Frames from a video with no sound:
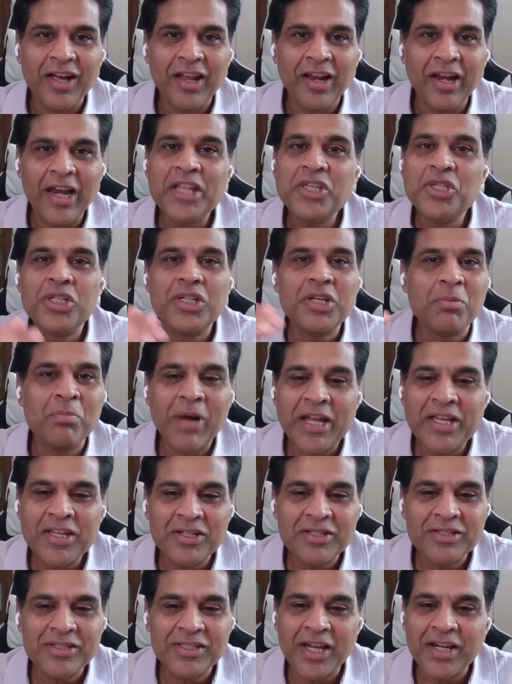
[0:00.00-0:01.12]

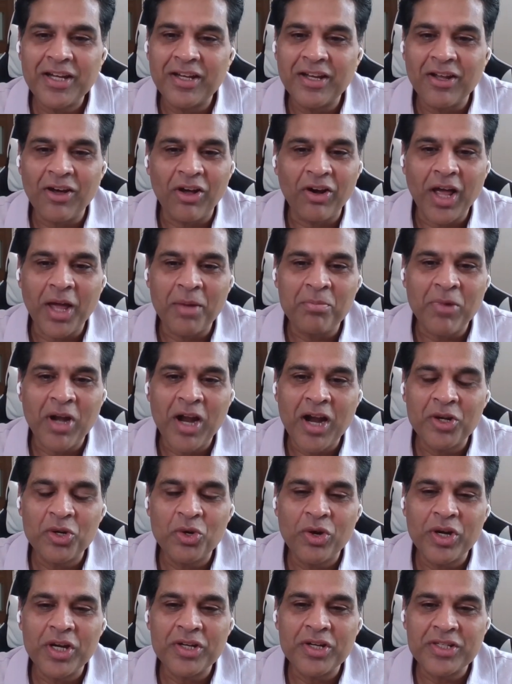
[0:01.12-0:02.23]
legitimize it, or I'm
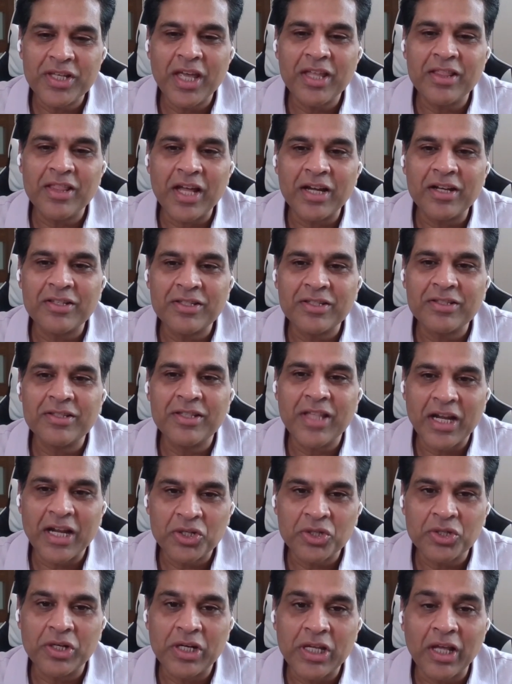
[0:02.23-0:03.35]
not going to say that
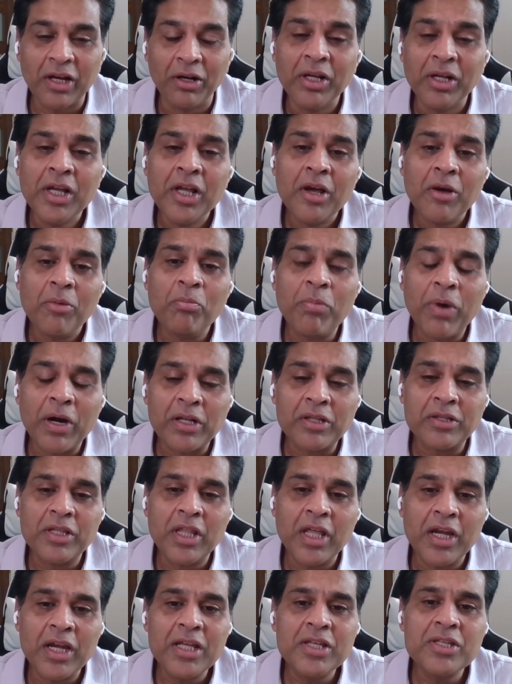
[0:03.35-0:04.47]
that's real,
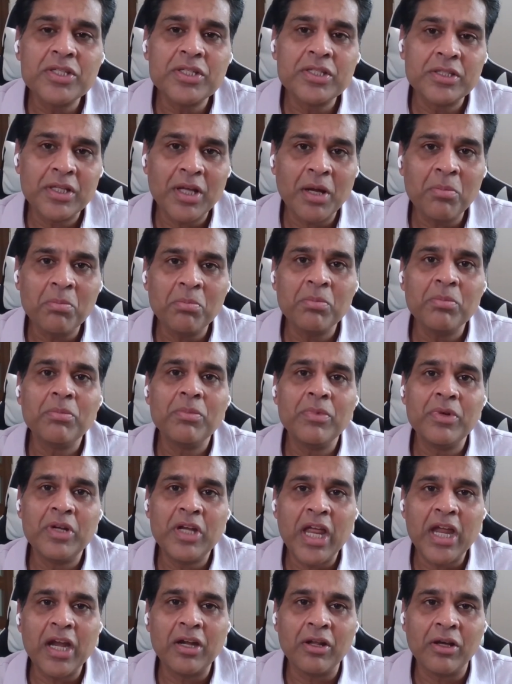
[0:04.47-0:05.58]
but there is some
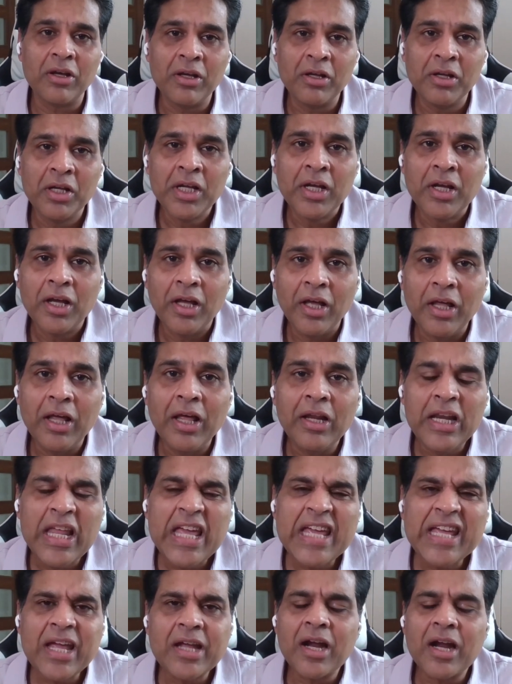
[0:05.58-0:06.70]
data.
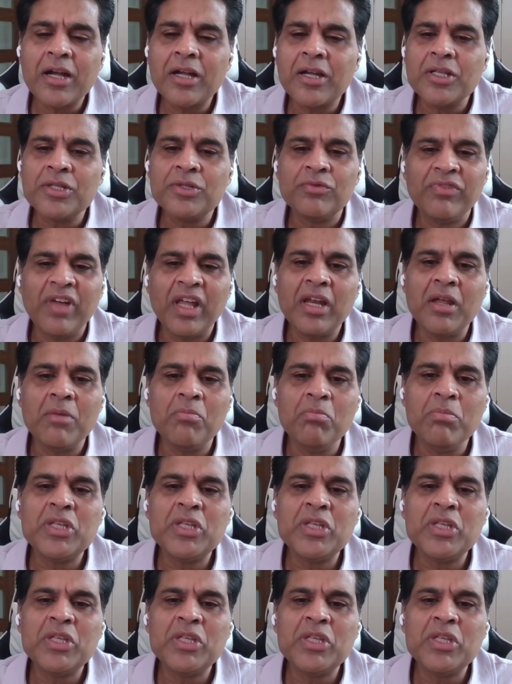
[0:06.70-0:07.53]
Leaky gut is very